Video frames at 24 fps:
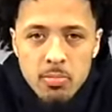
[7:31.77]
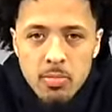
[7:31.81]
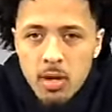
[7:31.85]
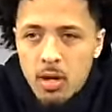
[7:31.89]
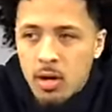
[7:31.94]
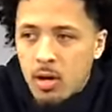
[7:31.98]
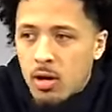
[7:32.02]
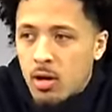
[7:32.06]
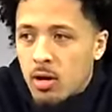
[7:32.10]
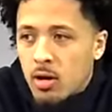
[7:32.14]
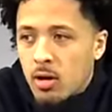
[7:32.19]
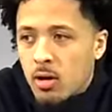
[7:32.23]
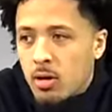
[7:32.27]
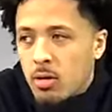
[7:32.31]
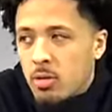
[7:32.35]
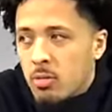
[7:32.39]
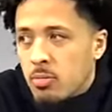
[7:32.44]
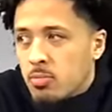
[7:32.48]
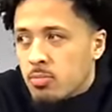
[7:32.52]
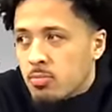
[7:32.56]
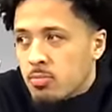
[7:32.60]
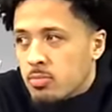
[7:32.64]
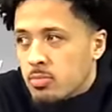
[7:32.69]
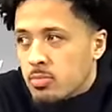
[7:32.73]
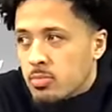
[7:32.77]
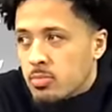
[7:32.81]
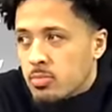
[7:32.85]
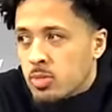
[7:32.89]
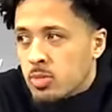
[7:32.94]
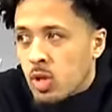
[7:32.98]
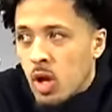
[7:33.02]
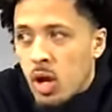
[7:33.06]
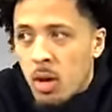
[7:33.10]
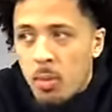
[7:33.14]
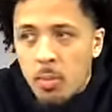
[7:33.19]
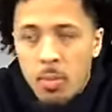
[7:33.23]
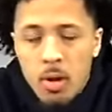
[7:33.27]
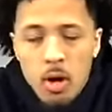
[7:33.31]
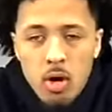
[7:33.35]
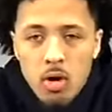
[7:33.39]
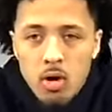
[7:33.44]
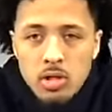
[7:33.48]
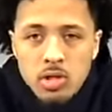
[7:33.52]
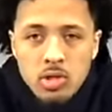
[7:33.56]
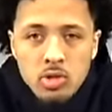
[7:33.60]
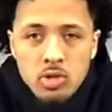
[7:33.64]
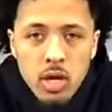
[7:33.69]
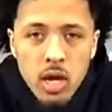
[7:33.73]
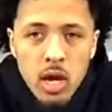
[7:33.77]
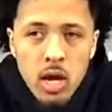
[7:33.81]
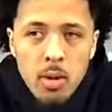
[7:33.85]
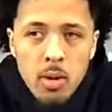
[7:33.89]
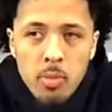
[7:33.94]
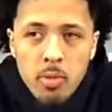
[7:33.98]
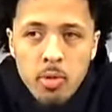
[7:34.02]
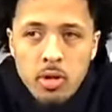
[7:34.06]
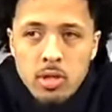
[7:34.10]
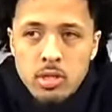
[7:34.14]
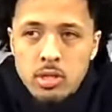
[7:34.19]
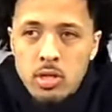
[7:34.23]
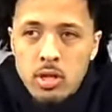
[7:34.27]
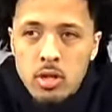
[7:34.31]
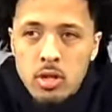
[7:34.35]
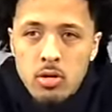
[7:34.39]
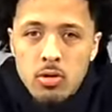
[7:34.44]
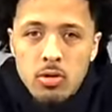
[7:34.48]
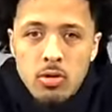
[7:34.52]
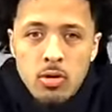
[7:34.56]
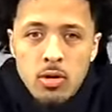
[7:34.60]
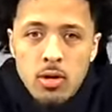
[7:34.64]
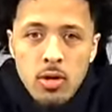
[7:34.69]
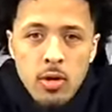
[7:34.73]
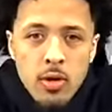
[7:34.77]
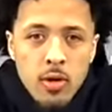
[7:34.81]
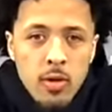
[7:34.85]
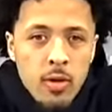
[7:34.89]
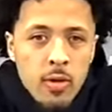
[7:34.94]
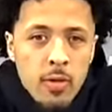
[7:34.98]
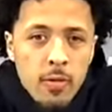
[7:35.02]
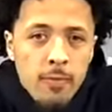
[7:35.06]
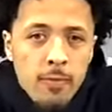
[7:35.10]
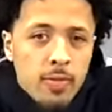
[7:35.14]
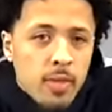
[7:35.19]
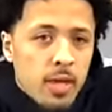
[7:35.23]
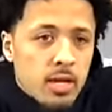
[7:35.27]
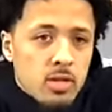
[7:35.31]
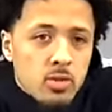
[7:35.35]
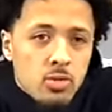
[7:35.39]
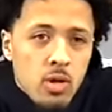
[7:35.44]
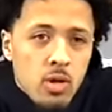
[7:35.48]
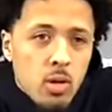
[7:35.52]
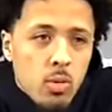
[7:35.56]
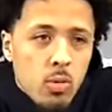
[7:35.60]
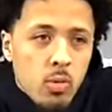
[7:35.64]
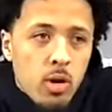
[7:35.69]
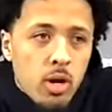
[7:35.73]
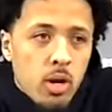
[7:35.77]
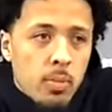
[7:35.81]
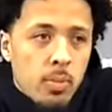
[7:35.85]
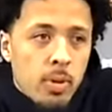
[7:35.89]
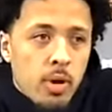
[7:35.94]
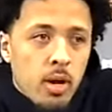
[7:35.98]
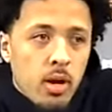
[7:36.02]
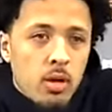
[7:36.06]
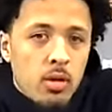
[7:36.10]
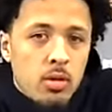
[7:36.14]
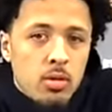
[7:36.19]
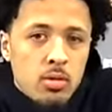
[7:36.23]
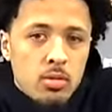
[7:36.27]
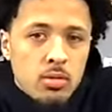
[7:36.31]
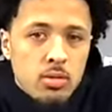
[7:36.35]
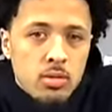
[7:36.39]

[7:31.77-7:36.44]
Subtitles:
No, I'm an OSU Cowboy, so that's what I'm worried about.